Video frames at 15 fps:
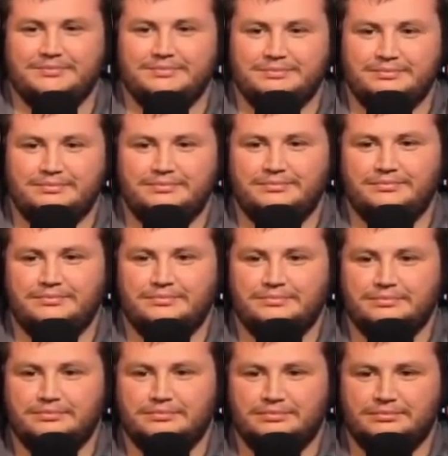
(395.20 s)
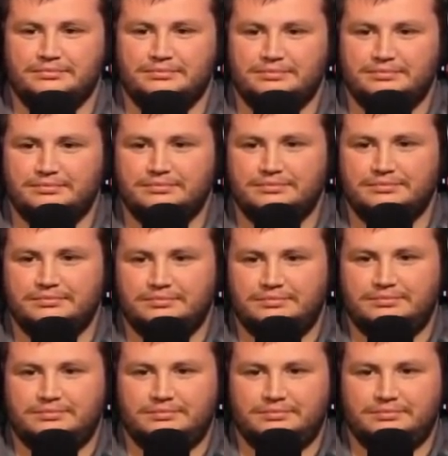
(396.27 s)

This person isn't speaking.